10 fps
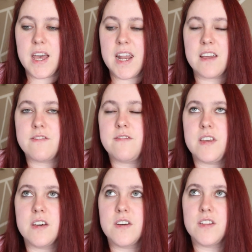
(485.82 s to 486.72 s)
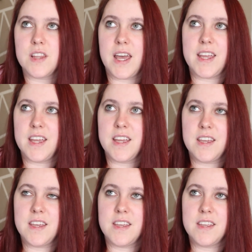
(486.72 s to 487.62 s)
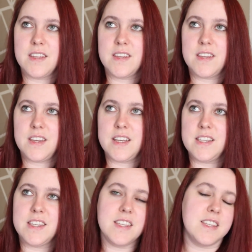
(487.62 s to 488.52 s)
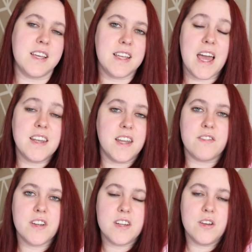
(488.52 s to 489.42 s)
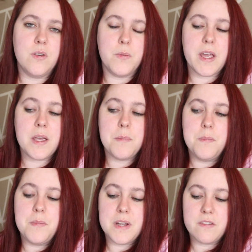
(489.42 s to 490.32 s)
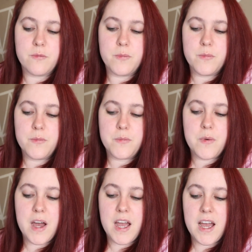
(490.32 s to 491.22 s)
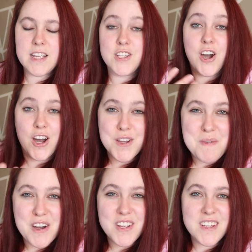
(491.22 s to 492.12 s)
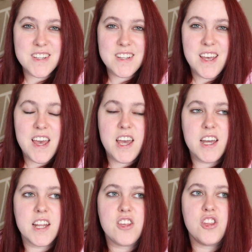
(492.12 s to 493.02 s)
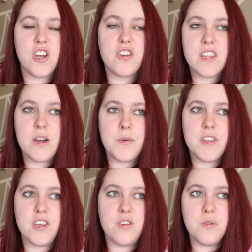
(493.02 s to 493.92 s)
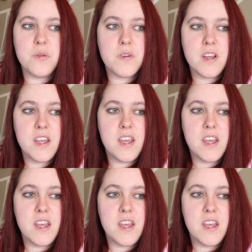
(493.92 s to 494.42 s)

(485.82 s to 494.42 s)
And I feel like it's, again, never going to go away. But if I talk about it and I share that with you,